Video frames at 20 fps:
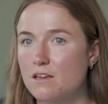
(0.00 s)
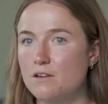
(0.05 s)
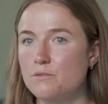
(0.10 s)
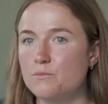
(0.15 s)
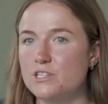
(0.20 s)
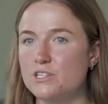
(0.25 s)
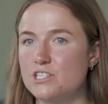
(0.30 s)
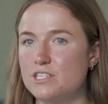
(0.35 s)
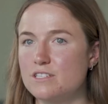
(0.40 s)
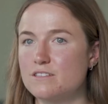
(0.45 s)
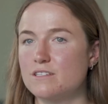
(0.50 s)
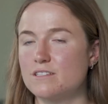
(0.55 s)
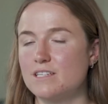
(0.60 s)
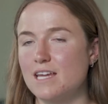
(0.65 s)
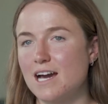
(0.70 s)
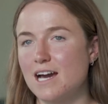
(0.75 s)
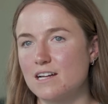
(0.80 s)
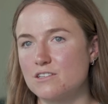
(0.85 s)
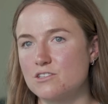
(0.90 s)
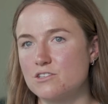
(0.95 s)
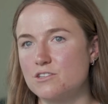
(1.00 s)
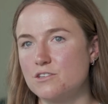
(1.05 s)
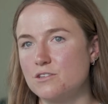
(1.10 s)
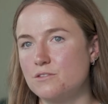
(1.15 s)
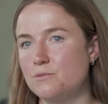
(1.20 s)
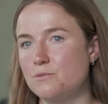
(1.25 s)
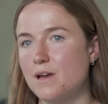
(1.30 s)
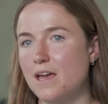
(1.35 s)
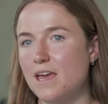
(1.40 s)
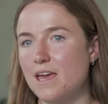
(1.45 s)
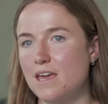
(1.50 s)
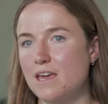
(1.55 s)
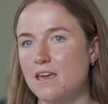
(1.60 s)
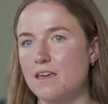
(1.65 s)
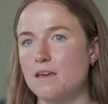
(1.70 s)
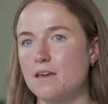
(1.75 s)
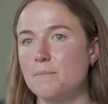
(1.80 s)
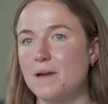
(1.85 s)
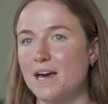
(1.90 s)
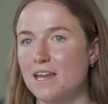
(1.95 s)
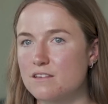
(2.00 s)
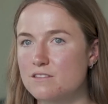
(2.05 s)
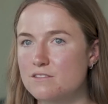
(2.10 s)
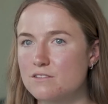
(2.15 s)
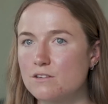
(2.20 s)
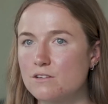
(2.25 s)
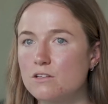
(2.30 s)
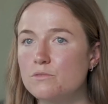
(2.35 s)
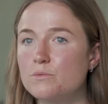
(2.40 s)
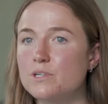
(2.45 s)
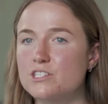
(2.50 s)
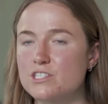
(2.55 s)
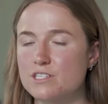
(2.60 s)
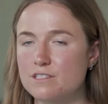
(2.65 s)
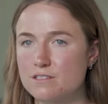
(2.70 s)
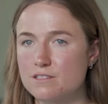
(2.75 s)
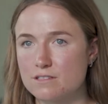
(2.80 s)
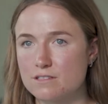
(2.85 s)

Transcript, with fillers: very much in the speculative phase, and the ethical